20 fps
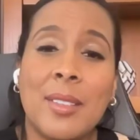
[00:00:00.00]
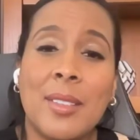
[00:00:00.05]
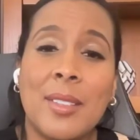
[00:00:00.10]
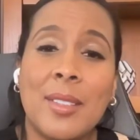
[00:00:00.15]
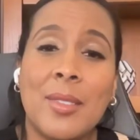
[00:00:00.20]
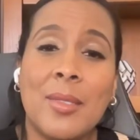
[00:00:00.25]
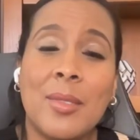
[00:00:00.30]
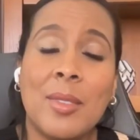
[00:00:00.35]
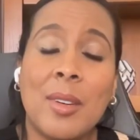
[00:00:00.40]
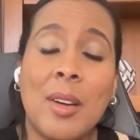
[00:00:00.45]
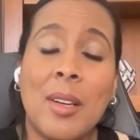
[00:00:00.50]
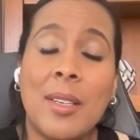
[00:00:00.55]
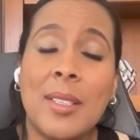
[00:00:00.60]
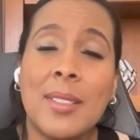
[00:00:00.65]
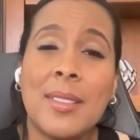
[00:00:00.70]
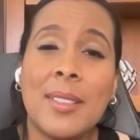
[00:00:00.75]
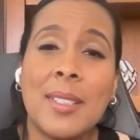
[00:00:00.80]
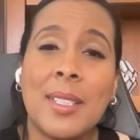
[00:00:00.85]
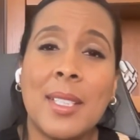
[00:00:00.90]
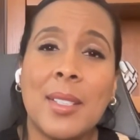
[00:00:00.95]
you
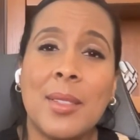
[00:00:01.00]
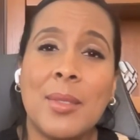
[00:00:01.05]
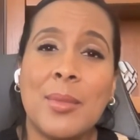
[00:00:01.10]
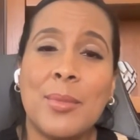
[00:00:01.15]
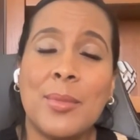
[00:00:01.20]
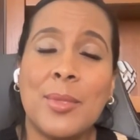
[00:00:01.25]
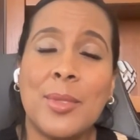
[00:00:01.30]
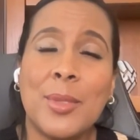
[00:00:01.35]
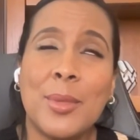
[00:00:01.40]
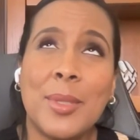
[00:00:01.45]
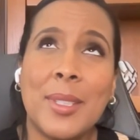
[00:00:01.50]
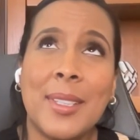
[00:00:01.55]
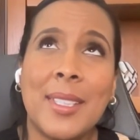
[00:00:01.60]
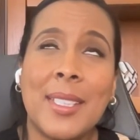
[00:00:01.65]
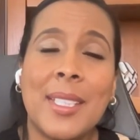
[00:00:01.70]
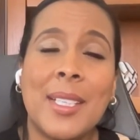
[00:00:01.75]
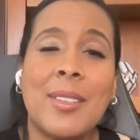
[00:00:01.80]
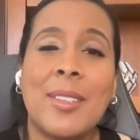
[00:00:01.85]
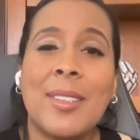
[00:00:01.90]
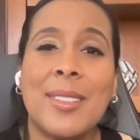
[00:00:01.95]
honestly you you
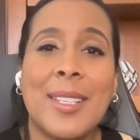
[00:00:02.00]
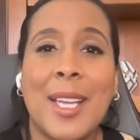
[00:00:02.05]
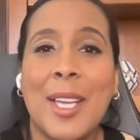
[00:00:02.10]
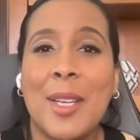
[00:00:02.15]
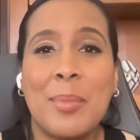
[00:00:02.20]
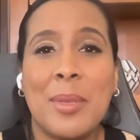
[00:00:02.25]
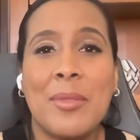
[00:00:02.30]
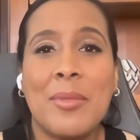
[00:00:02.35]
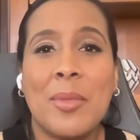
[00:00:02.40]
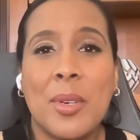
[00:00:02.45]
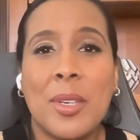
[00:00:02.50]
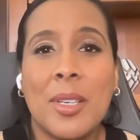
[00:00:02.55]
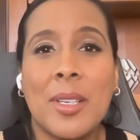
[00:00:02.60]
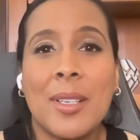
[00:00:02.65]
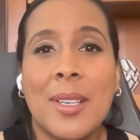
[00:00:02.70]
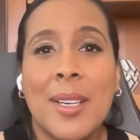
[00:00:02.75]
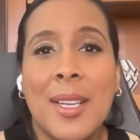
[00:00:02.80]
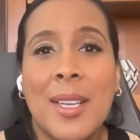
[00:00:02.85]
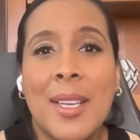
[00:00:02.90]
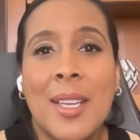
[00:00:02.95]
hit the nail on the head
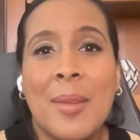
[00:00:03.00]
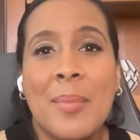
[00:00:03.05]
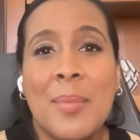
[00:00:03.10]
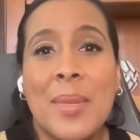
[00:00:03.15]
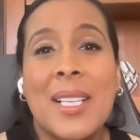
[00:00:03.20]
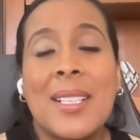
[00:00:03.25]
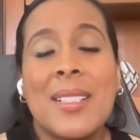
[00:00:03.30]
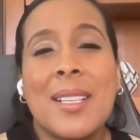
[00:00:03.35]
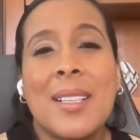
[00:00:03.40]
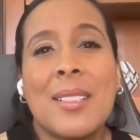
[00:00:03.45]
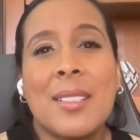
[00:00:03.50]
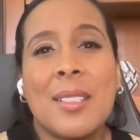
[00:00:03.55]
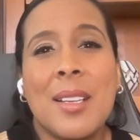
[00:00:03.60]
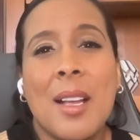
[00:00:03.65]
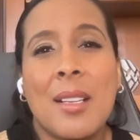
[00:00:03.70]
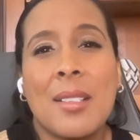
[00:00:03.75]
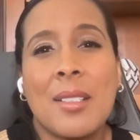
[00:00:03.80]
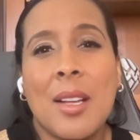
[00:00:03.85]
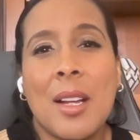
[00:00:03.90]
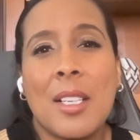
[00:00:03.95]
before because that's
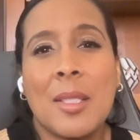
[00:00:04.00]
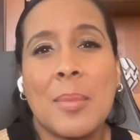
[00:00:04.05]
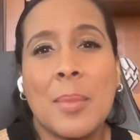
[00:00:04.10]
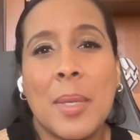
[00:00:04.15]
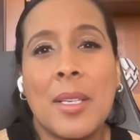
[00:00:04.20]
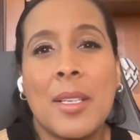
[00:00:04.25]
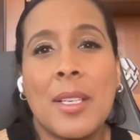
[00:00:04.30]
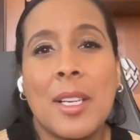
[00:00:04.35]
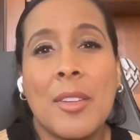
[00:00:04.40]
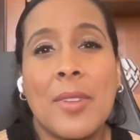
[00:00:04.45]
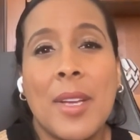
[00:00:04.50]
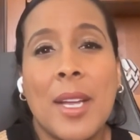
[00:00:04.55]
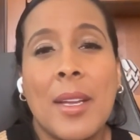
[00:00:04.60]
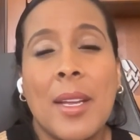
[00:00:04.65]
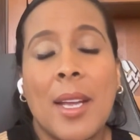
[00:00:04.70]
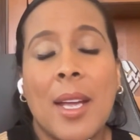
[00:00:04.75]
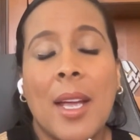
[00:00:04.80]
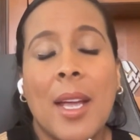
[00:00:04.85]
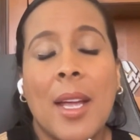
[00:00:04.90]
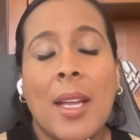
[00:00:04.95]
not talked about enough
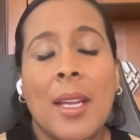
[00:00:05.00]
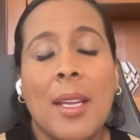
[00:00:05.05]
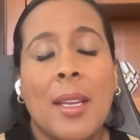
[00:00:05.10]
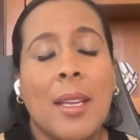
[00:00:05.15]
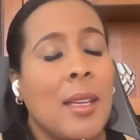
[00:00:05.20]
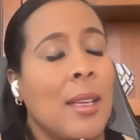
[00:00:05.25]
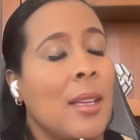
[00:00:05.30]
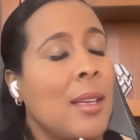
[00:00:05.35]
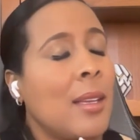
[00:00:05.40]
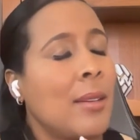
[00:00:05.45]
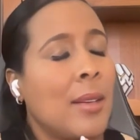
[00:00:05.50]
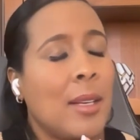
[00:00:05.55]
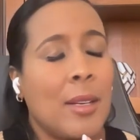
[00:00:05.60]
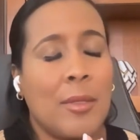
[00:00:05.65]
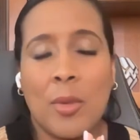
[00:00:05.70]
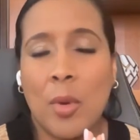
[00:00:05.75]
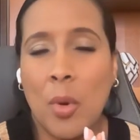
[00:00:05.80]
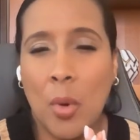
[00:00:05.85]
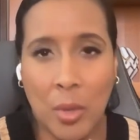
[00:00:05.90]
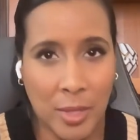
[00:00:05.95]
i i
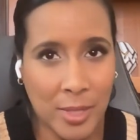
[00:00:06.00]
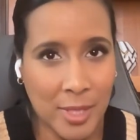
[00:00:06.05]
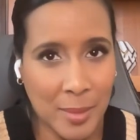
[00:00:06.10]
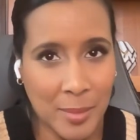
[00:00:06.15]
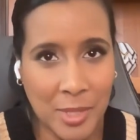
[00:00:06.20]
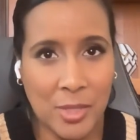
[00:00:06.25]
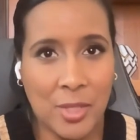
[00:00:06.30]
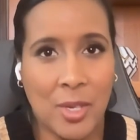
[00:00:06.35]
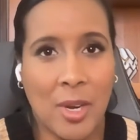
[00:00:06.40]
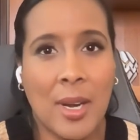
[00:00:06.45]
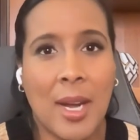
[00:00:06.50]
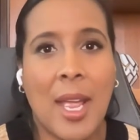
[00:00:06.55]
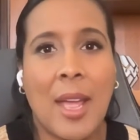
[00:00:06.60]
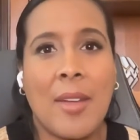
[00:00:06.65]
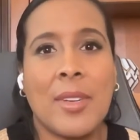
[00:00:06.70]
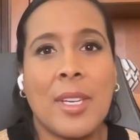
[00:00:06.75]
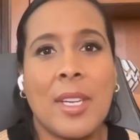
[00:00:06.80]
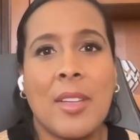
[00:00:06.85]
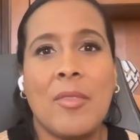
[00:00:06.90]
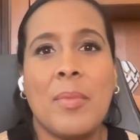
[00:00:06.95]
of course i'm a strong
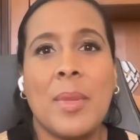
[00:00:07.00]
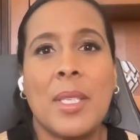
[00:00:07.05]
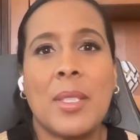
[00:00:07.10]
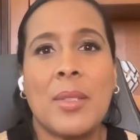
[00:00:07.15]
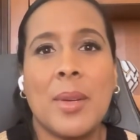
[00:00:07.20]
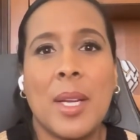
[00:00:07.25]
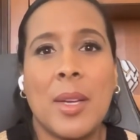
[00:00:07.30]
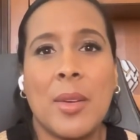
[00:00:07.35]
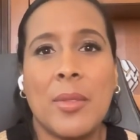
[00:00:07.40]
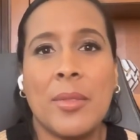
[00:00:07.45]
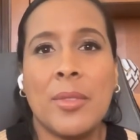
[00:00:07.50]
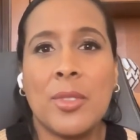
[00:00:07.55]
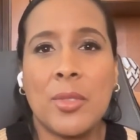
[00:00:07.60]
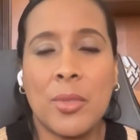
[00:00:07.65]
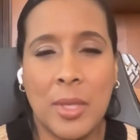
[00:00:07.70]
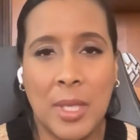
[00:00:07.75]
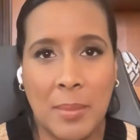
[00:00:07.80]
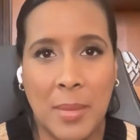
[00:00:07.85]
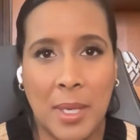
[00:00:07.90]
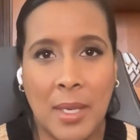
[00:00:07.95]
advocate of mental health
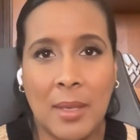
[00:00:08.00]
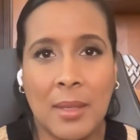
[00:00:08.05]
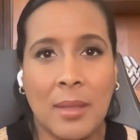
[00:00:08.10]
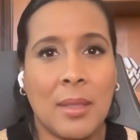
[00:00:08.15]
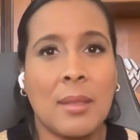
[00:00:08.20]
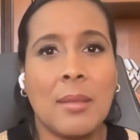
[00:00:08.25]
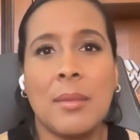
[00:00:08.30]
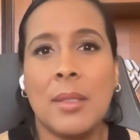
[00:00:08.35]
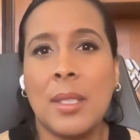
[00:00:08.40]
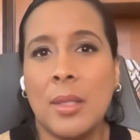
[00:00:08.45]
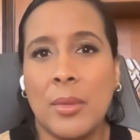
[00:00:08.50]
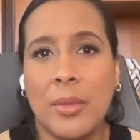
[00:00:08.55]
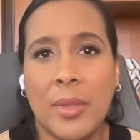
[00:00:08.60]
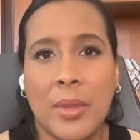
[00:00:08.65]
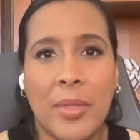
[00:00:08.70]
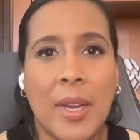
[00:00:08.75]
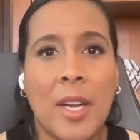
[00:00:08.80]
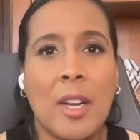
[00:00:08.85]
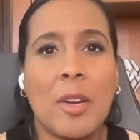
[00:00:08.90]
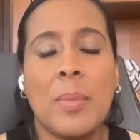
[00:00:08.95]
treatment the you know
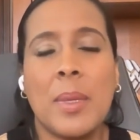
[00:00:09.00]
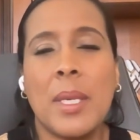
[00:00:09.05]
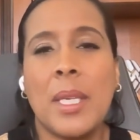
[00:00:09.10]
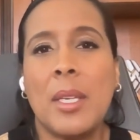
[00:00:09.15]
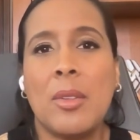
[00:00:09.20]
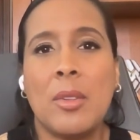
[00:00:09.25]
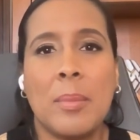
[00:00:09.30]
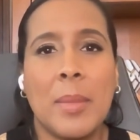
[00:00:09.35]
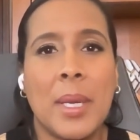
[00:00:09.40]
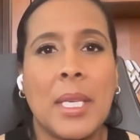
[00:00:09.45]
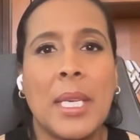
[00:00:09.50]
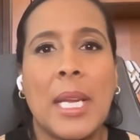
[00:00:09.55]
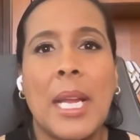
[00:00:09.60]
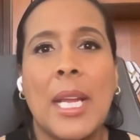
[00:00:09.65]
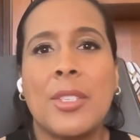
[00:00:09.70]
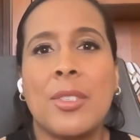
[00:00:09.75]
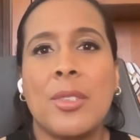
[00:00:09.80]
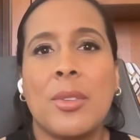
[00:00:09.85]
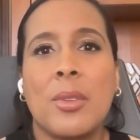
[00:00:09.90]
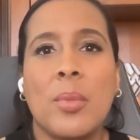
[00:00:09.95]
the therapy or
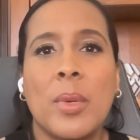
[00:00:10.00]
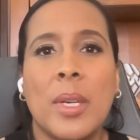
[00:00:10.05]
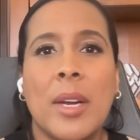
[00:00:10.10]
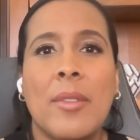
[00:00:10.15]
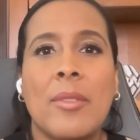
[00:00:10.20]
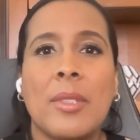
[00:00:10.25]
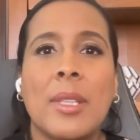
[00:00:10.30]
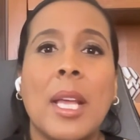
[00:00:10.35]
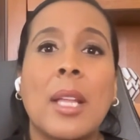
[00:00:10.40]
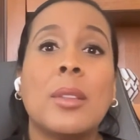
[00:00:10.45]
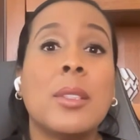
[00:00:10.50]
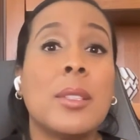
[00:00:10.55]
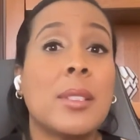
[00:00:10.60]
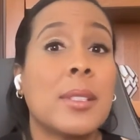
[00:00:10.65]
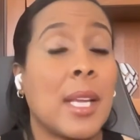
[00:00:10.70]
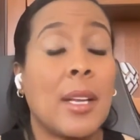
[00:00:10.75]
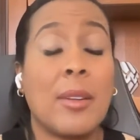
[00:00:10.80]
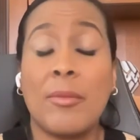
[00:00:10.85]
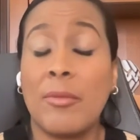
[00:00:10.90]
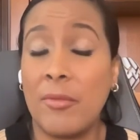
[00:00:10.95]
medication or whatever that
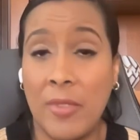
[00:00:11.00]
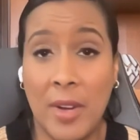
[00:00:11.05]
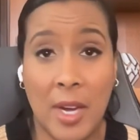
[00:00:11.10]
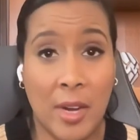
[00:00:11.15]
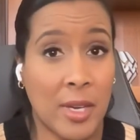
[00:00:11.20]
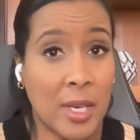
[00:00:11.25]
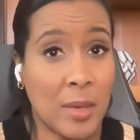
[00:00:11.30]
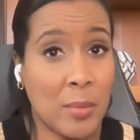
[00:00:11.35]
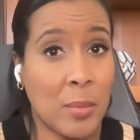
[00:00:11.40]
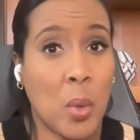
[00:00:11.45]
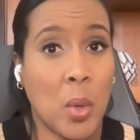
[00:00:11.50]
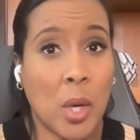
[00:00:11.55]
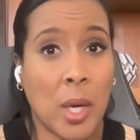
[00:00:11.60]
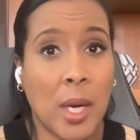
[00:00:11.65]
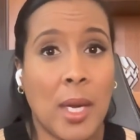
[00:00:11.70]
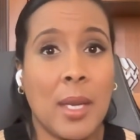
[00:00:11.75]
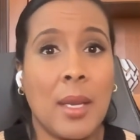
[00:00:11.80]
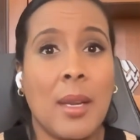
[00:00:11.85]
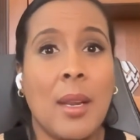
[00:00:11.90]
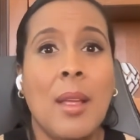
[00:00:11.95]
looks like very
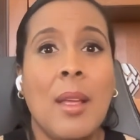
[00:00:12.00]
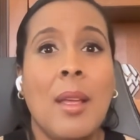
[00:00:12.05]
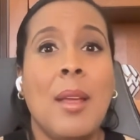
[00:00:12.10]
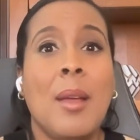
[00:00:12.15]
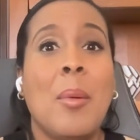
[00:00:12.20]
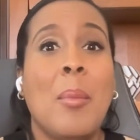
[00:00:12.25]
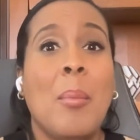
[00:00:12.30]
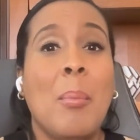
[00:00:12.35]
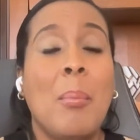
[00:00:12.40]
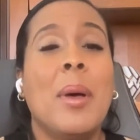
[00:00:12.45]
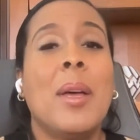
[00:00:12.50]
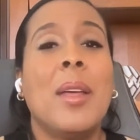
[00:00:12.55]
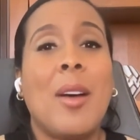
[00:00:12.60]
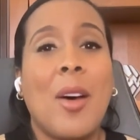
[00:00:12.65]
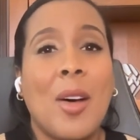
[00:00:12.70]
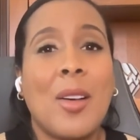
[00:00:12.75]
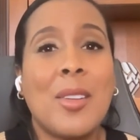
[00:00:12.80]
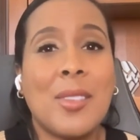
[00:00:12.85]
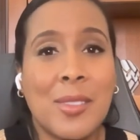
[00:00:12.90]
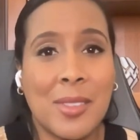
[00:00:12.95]
important
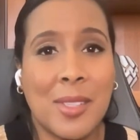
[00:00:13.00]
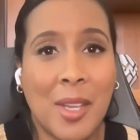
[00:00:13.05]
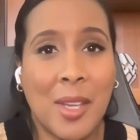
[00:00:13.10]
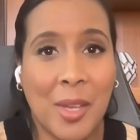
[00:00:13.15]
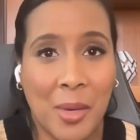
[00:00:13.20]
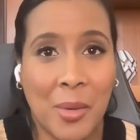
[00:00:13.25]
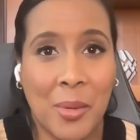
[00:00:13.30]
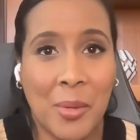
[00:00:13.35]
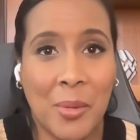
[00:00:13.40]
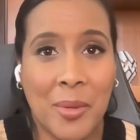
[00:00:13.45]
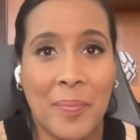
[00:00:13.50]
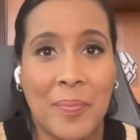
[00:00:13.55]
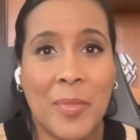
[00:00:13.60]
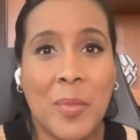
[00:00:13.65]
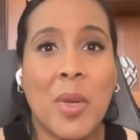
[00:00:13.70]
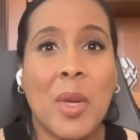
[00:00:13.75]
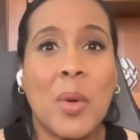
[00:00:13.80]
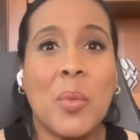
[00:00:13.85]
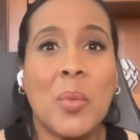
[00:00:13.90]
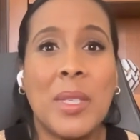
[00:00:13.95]
but also
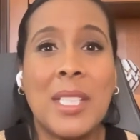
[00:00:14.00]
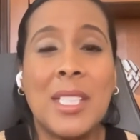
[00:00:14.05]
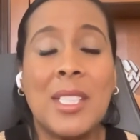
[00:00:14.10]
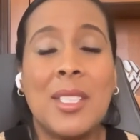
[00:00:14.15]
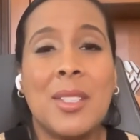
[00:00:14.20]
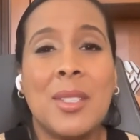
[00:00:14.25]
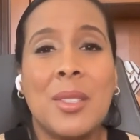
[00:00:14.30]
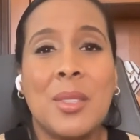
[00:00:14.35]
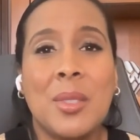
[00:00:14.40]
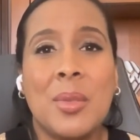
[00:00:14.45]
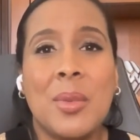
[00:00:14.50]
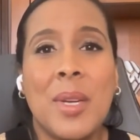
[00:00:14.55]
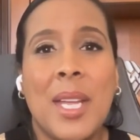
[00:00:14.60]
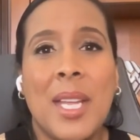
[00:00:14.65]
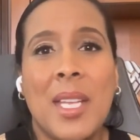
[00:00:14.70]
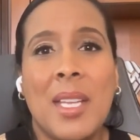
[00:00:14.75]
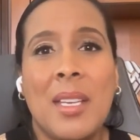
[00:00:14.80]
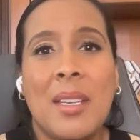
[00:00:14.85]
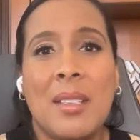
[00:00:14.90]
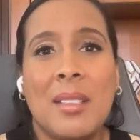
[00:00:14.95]
what we do in